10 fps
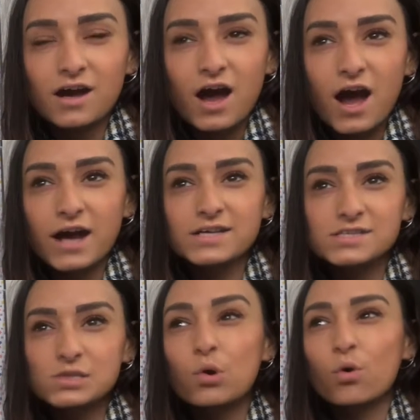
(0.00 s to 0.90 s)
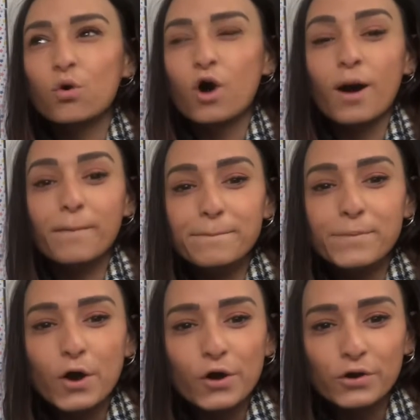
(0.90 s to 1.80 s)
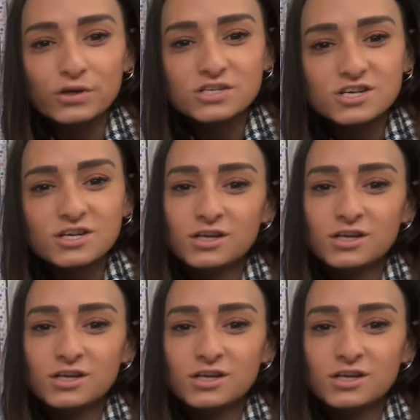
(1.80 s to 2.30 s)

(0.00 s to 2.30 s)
I saw a bird.